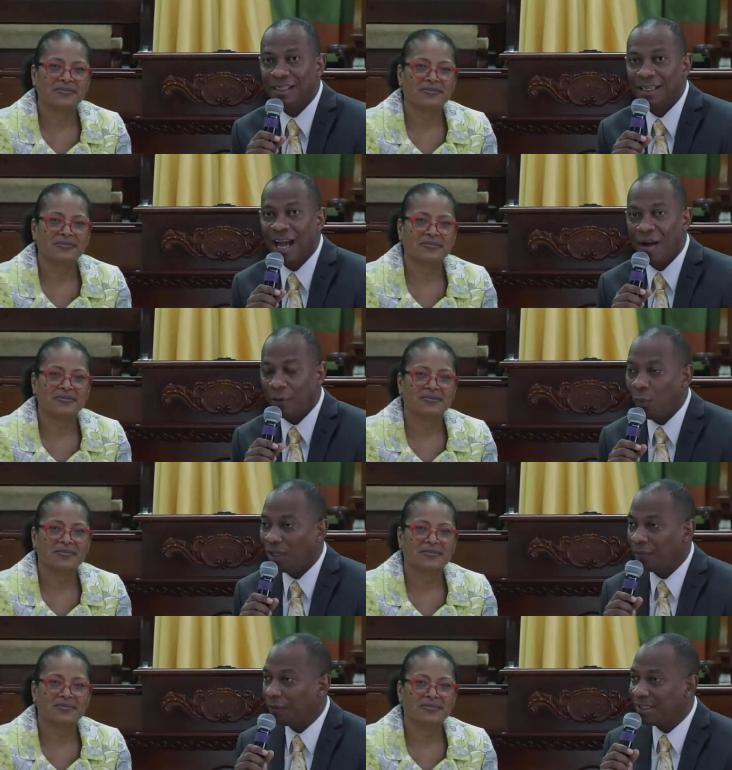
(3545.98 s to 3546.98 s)
Speaker 1: Have a
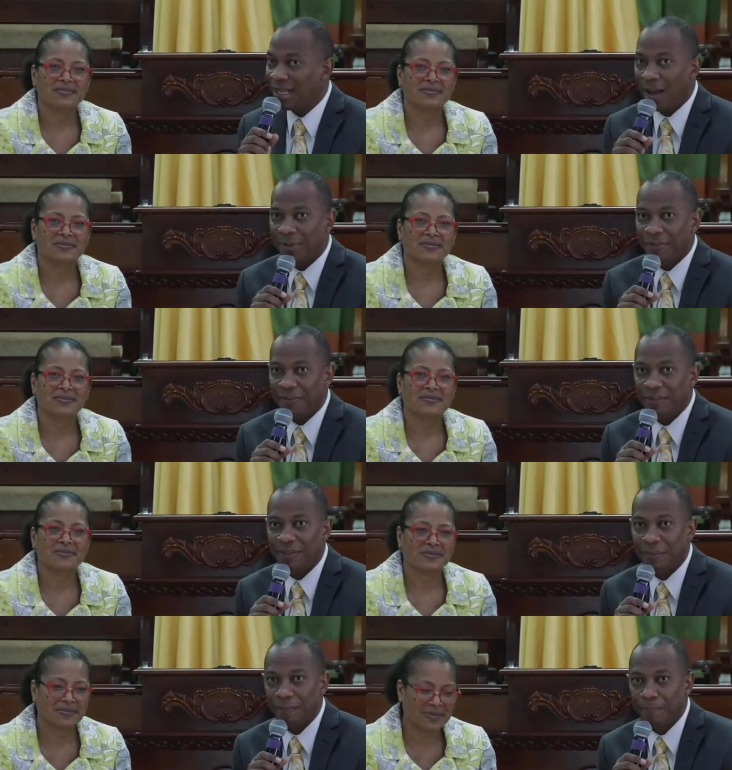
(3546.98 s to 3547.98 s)
wonderful Sabbath.
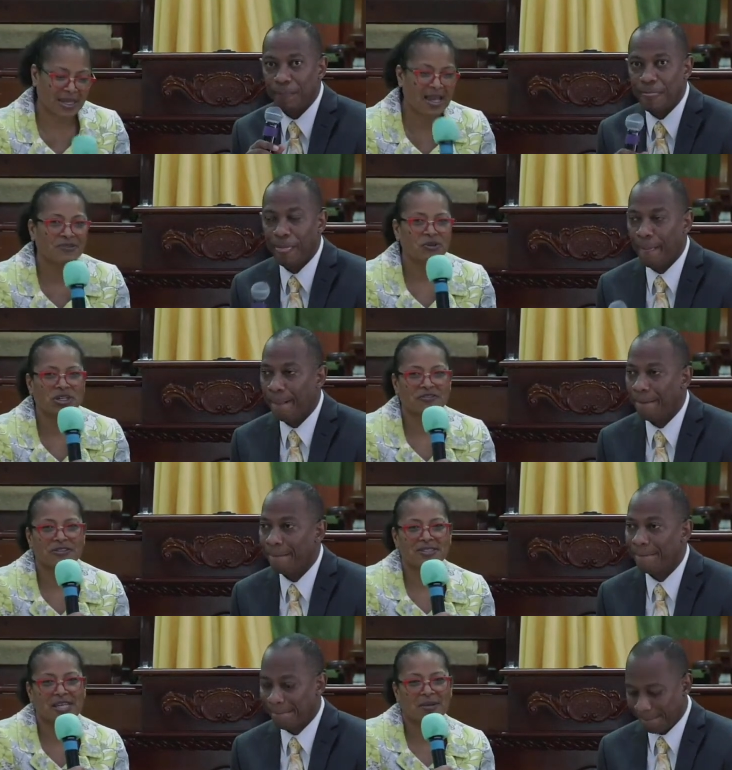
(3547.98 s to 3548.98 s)
Speaker 2: Have a wonderful
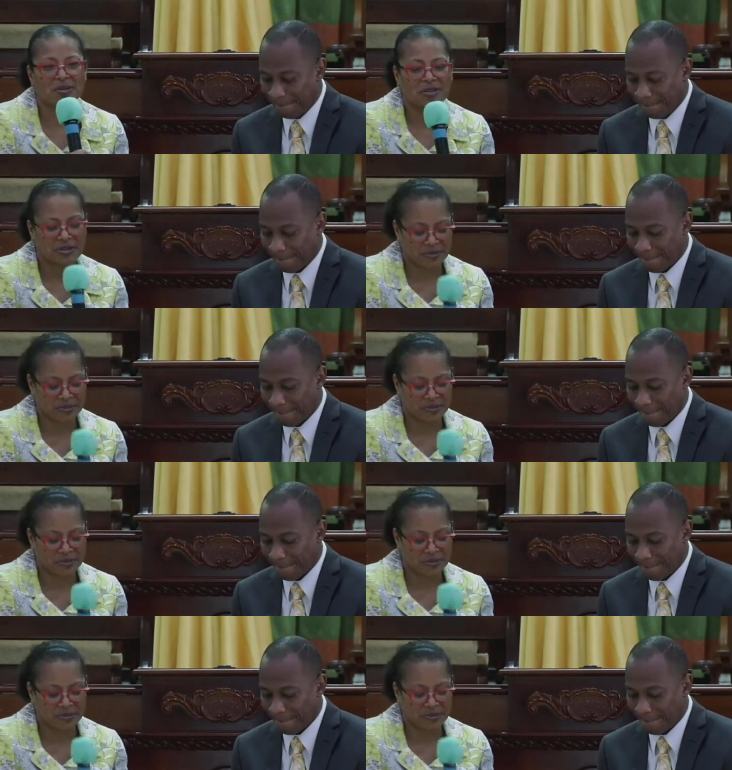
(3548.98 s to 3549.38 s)
Sabbath.